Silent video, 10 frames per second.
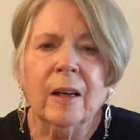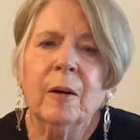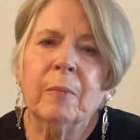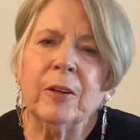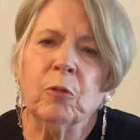
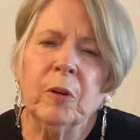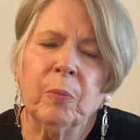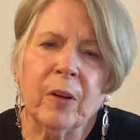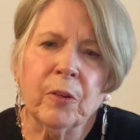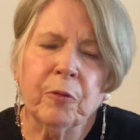My twin
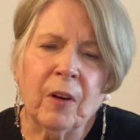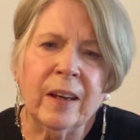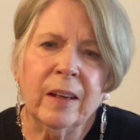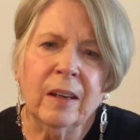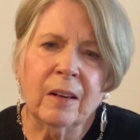brother
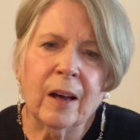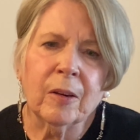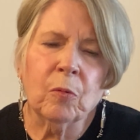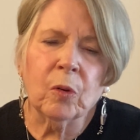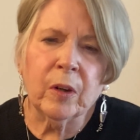Frankie and I
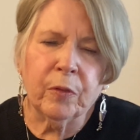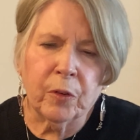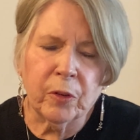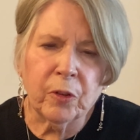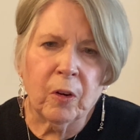were in
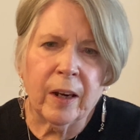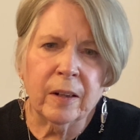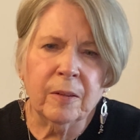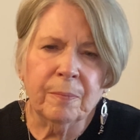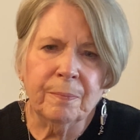first
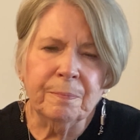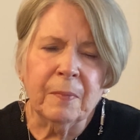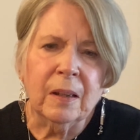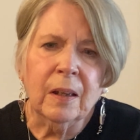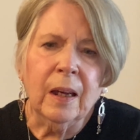grade.
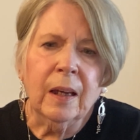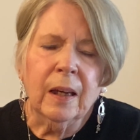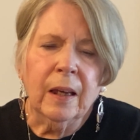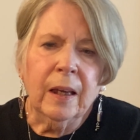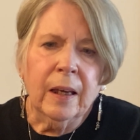
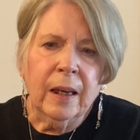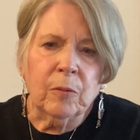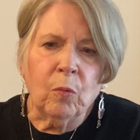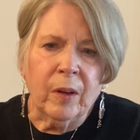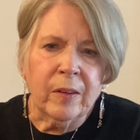It
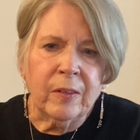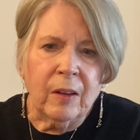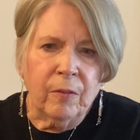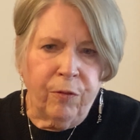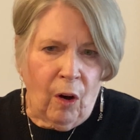was
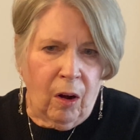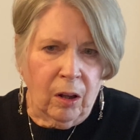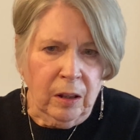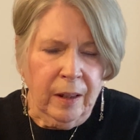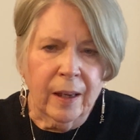
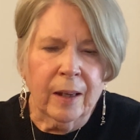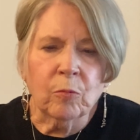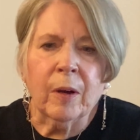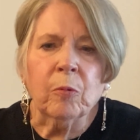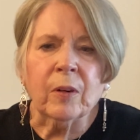fall, and
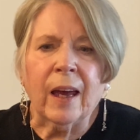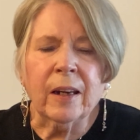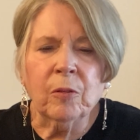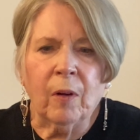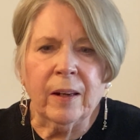we were
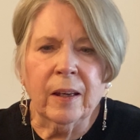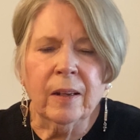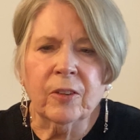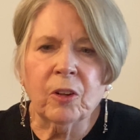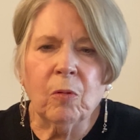getting ready
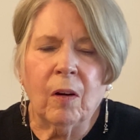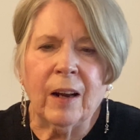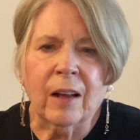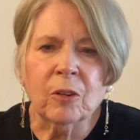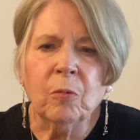to go out
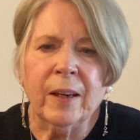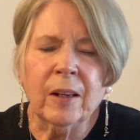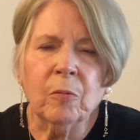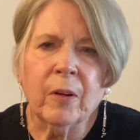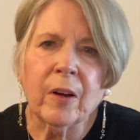
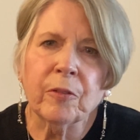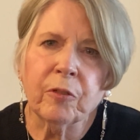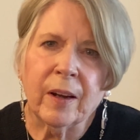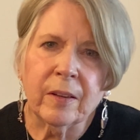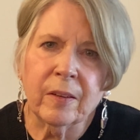Halloweening with our
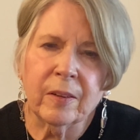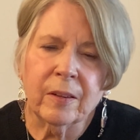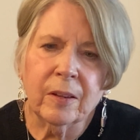friends.